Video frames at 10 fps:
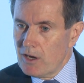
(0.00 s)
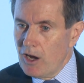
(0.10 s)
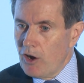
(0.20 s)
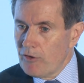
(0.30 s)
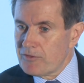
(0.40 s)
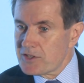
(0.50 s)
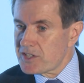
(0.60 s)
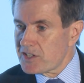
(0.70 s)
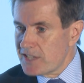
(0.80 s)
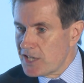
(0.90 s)
of the
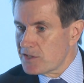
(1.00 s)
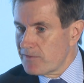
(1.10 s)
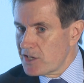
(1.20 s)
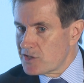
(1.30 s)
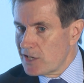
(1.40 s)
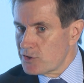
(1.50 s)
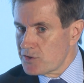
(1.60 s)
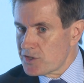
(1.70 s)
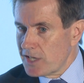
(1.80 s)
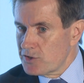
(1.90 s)
success of the
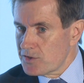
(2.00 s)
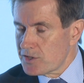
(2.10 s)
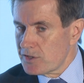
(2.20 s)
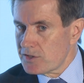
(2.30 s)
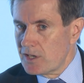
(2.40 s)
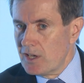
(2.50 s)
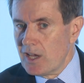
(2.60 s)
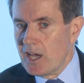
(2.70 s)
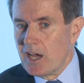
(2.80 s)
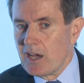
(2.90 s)
intelligence agencies
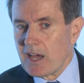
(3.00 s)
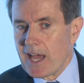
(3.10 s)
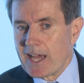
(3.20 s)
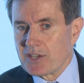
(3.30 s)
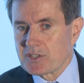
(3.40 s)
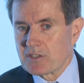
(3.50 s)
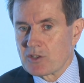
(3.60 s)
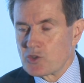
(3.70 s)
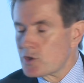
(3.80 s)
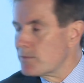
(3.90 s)
uh, has
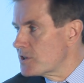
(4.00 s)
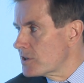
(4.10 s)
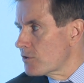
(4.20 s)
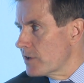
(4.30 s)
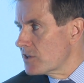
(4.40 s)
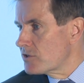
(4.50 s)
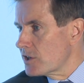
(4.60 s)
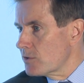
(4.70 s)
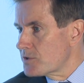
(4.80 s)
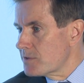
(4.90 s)
contributed a great
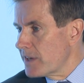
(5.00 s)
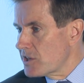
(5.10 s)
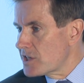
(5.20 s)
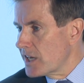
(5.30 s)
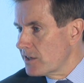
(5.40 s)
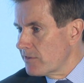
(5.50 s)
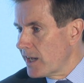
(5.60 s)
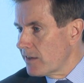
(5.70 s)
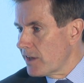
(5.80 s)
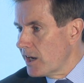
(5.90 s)
deal to maintaining
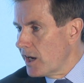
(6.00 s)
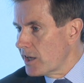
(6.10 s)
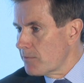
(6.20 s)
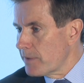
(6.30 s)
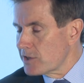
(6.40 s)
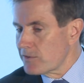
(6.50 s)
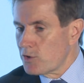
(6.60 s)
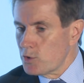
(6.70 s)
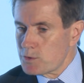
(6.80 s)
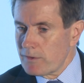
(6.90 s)
that, that high impact. Of
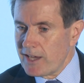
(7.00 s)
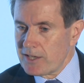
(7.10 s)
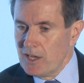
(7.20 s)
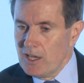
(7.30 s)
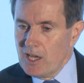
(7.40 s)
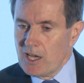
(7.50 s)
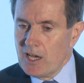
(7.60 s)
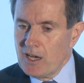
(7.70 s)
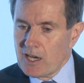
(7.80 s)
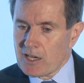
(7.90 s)
course, we've had
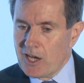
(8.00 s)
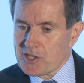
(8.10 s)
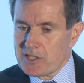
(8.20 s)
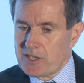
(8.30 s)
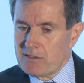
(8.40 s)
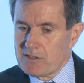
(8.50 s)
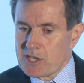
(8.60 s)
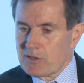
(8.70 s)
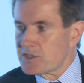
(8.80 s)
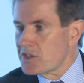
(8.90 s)
uh, a ghastly
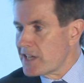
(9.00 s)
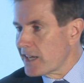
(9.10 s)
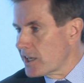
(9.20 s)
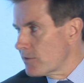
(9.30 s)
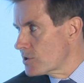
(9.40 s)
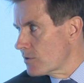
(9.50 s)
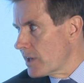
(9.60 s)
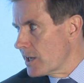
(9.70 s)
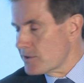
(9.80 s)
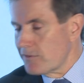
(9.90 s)
terrorist attack here in two
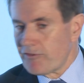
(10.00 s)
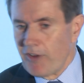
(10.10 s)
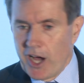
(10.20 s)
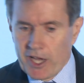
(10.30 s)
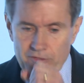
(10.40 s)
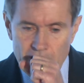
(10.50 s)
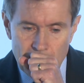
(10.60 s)
thousand five,